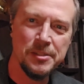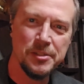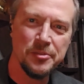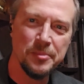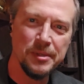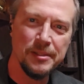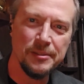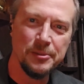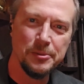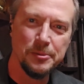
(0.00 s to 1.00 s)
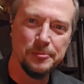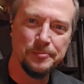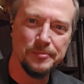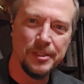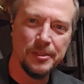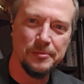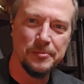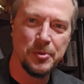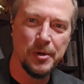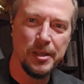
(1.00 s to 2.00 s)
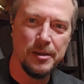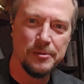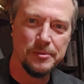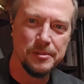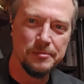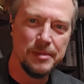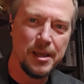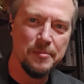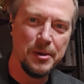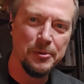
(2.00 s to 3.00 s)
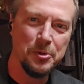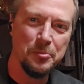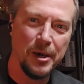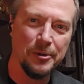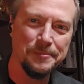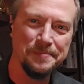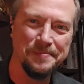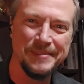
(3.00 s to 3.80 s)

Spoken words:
just from a little 20-ounce Diet Mountain Dew bottle.